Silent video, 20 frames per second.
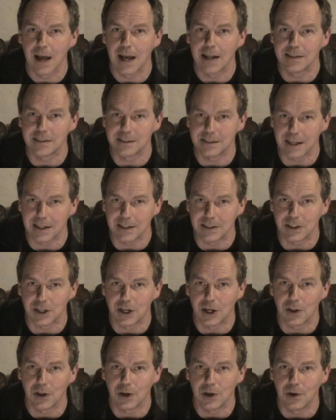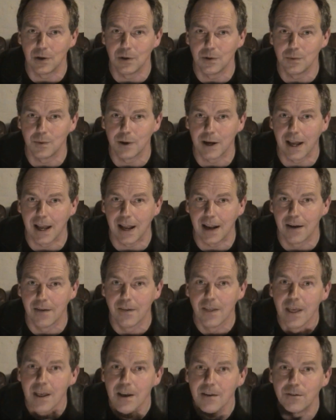had sent her the long way,
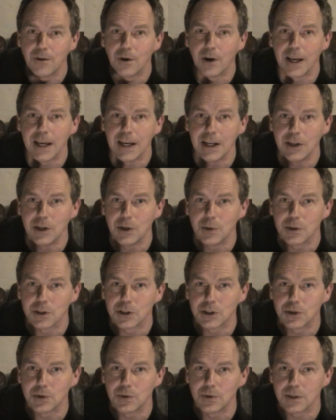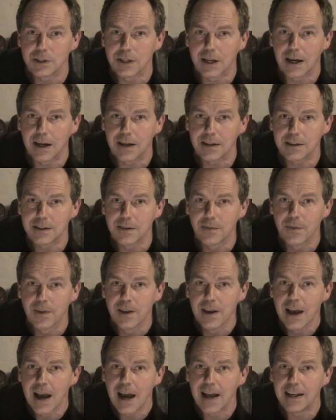for he knew a shortcut,
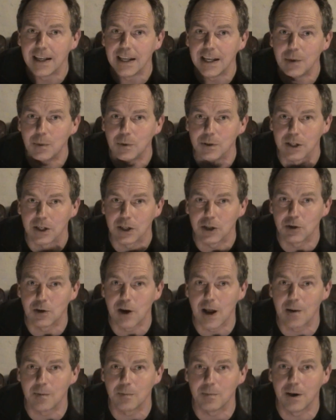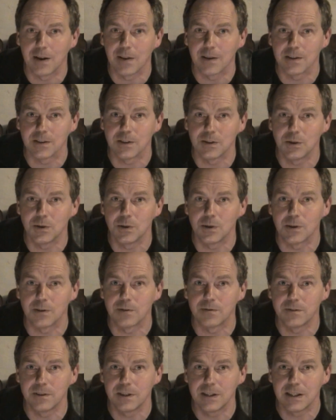and he was at grandmother's
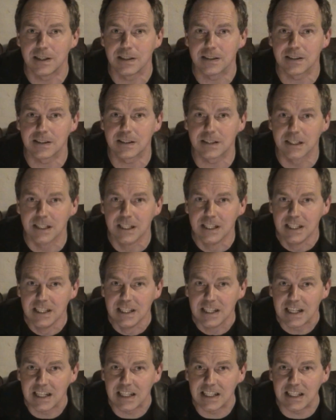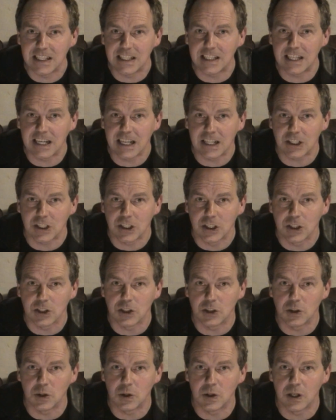door first, and he kicked
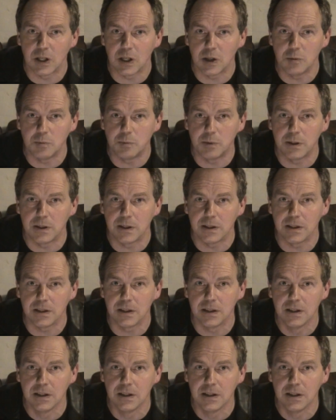the door open.